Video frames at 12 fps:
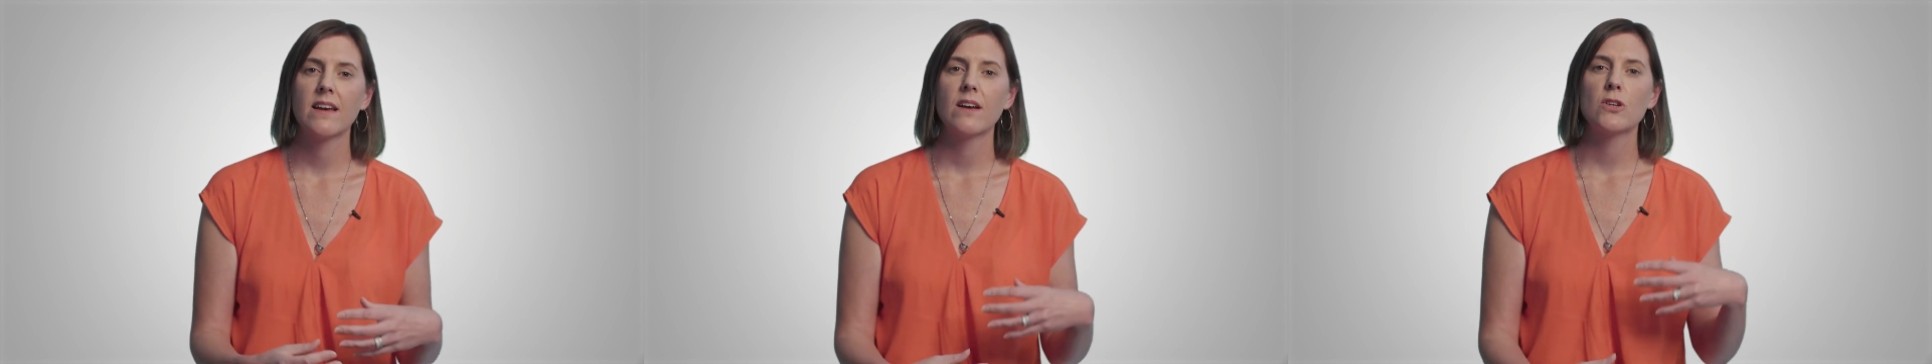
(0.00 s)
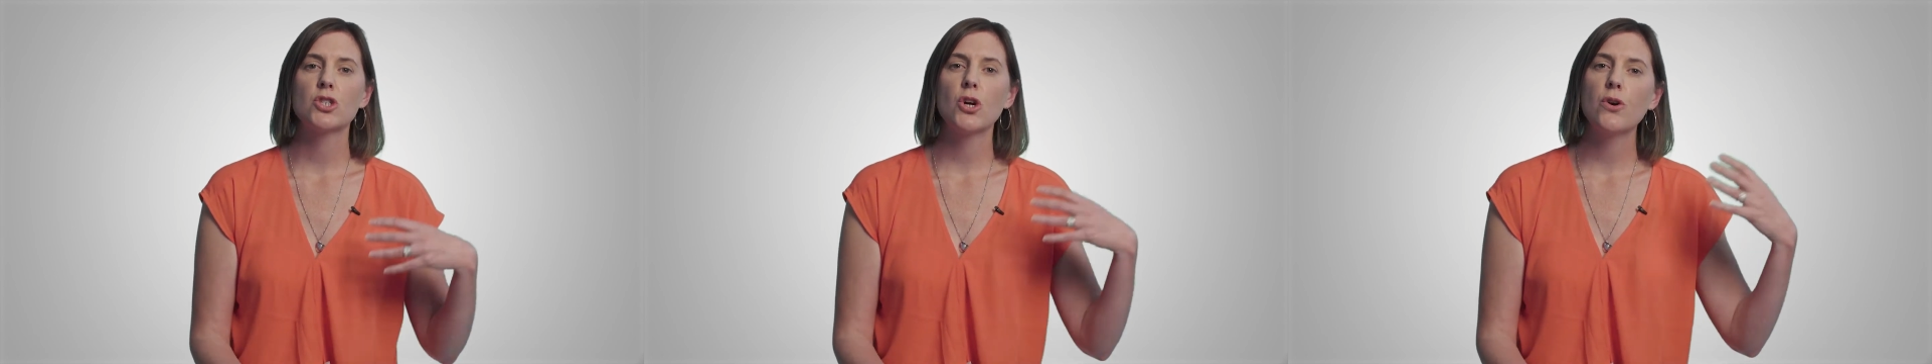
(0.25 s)

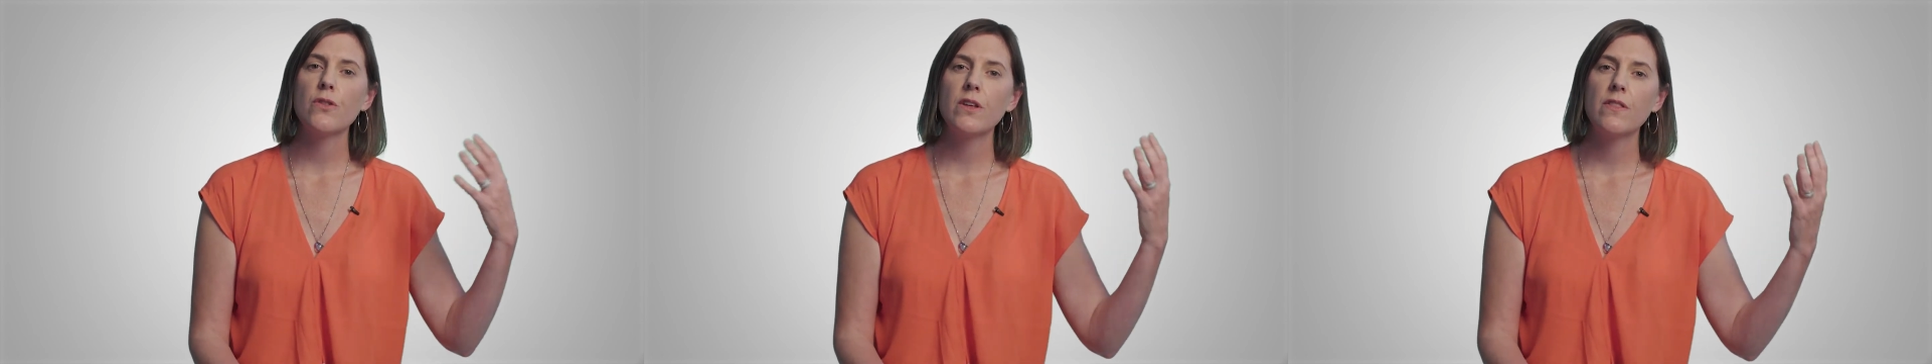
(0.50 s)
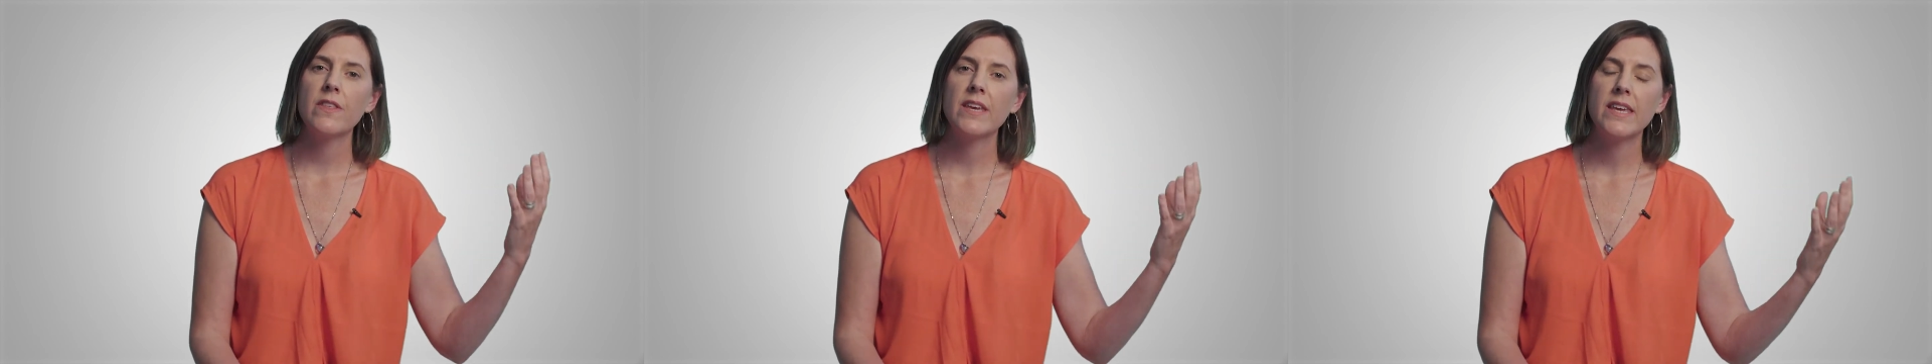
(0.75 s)
Show
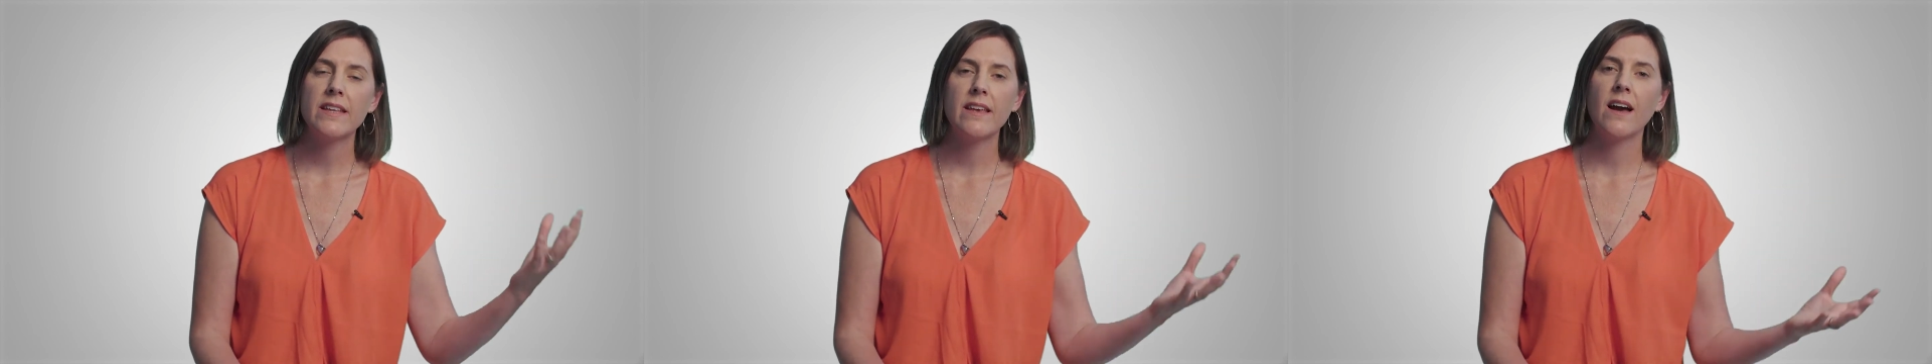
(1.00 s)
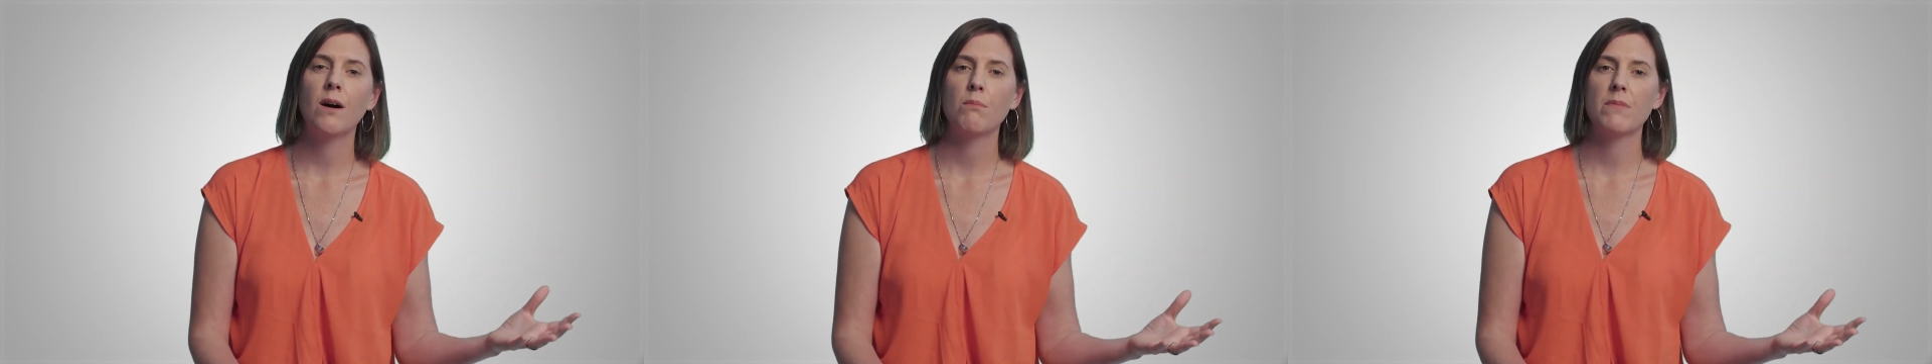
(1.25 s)
that
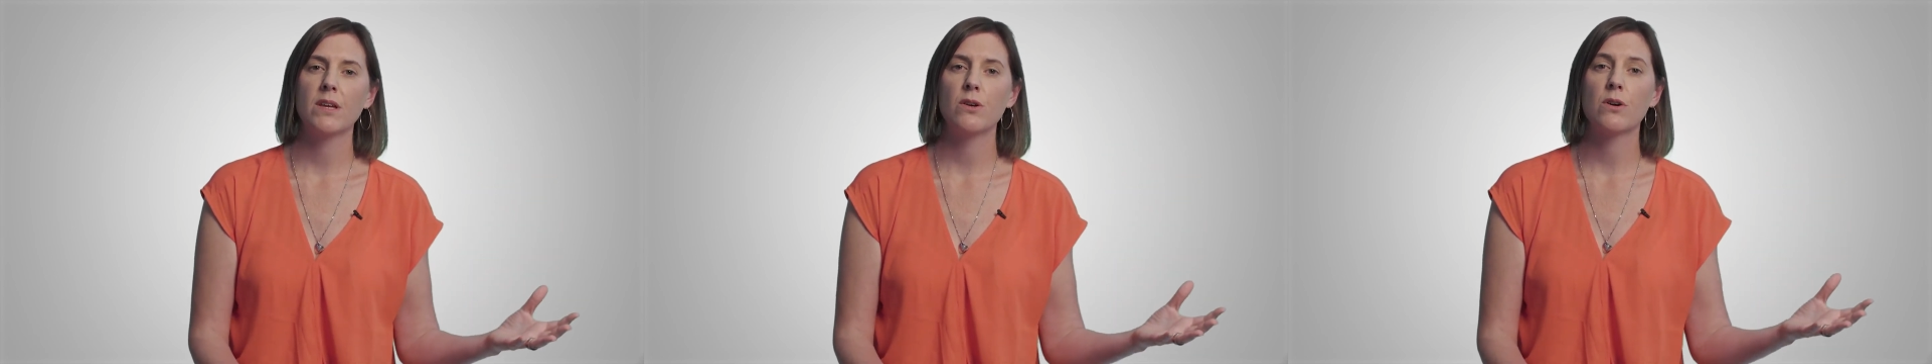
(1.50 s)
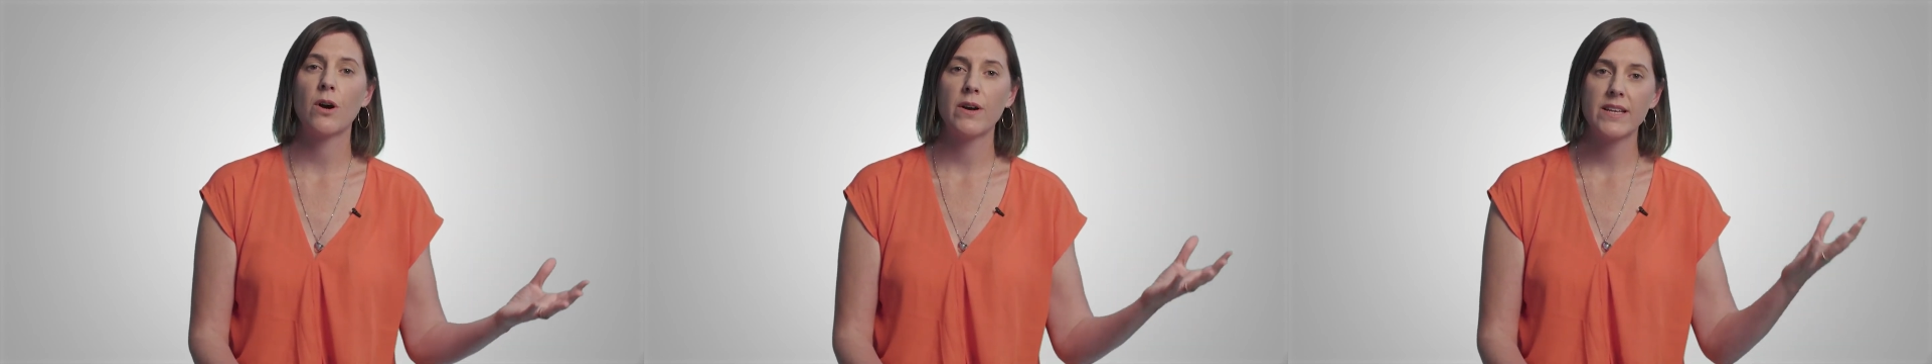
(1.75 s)

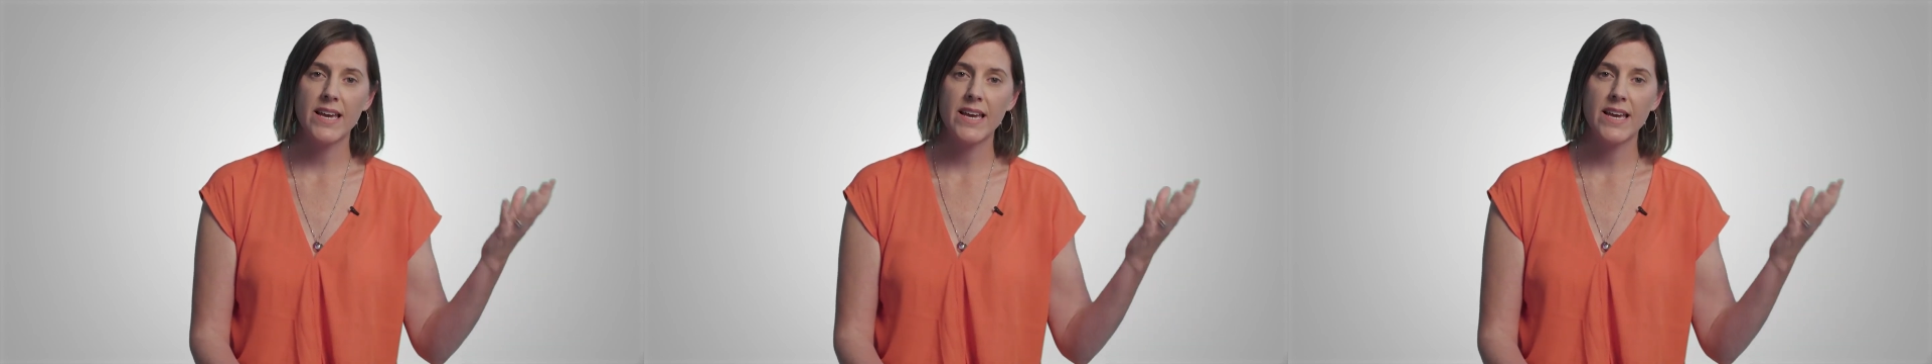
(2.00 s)
the